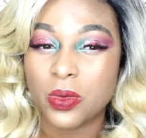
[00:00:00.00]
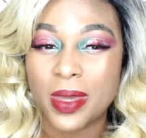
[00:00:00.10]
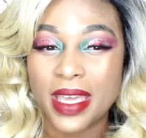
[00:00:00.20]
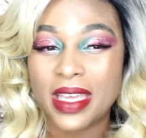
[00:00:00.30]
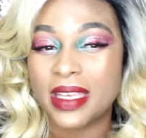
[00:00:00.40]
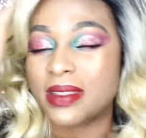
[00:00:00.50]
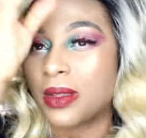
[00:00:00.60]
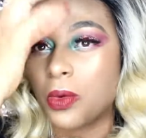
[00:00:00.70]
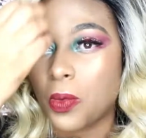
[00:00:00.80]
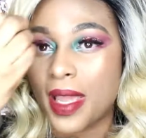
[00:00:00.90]
wig is
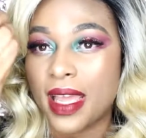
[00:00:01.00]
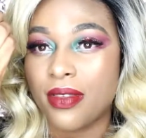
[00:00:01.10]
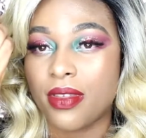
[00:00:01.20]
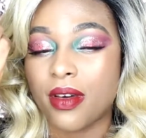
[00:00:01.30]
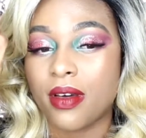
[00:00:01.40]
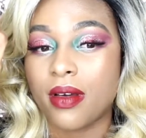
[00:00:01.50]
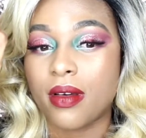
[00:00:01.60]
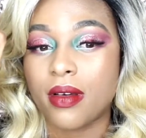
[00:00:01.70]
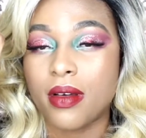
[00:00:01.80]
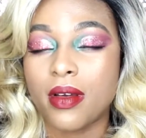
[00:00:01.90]
the way the